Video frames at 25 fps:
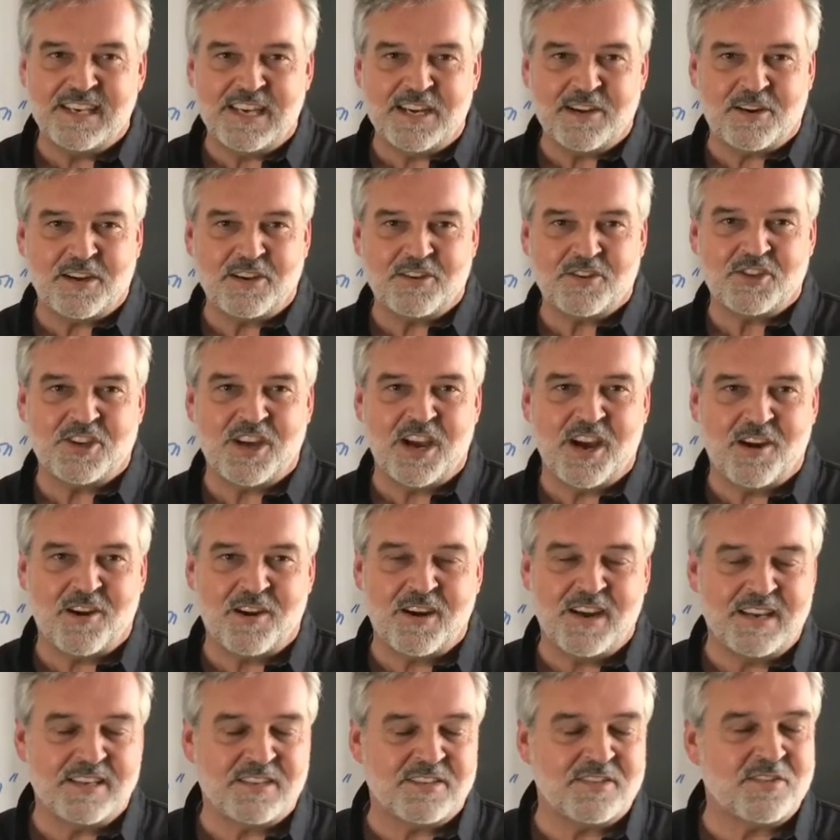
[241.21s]
You can
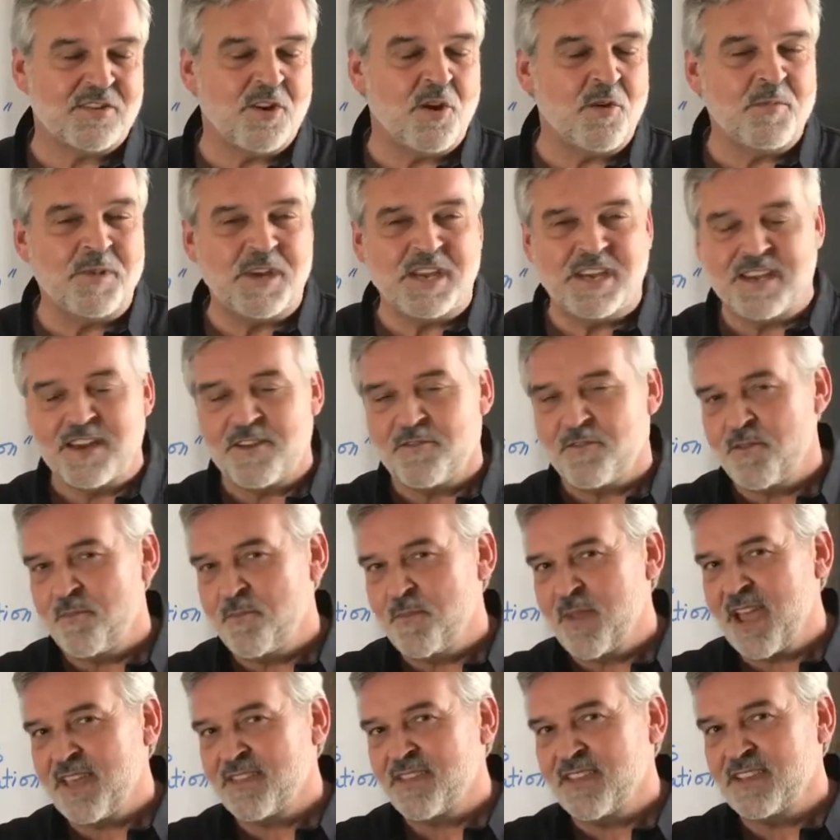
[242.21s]
share in so many
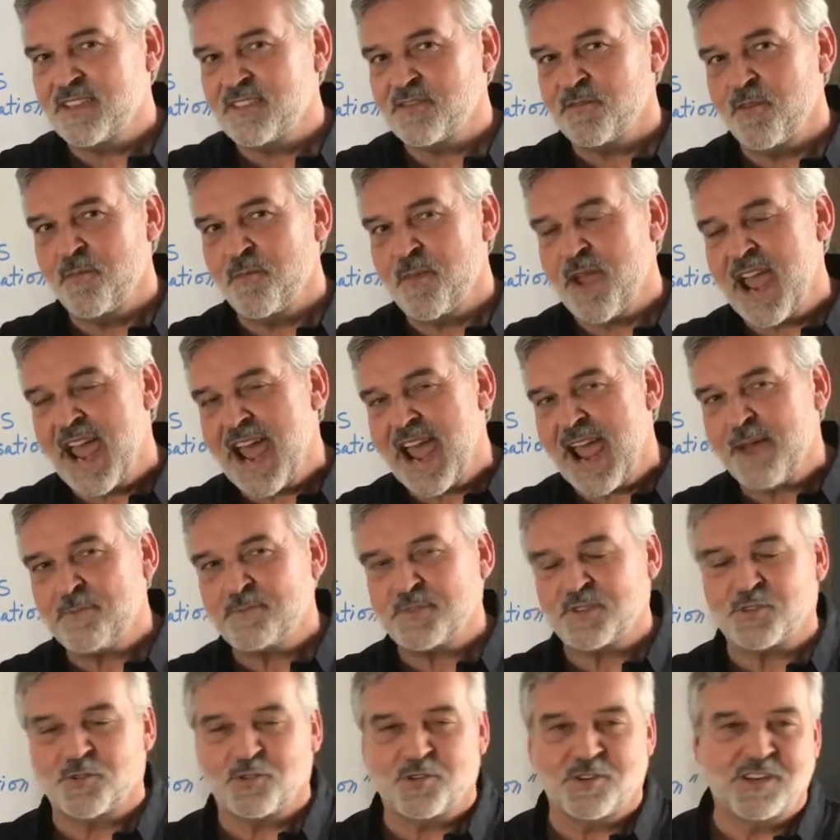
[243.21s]
different methods, from
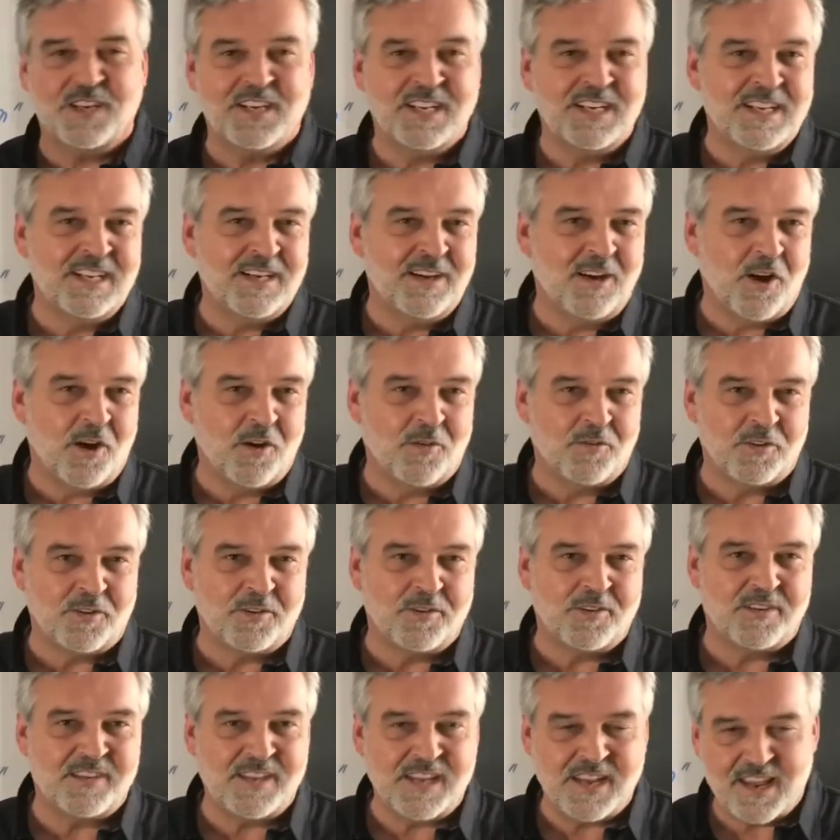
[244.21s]
apps or
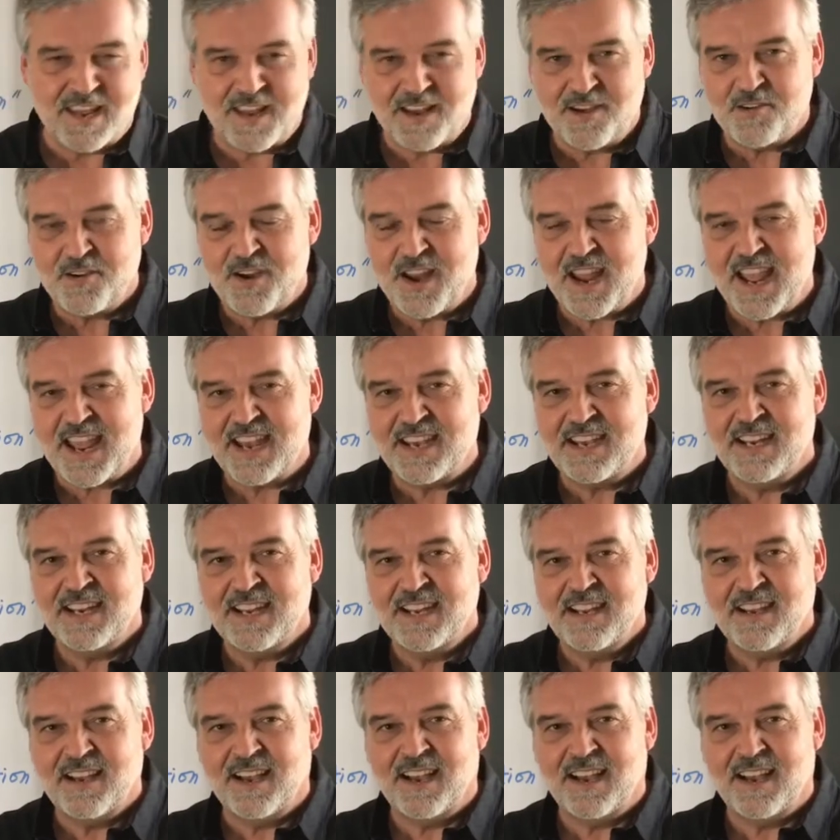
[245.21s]
over the internet.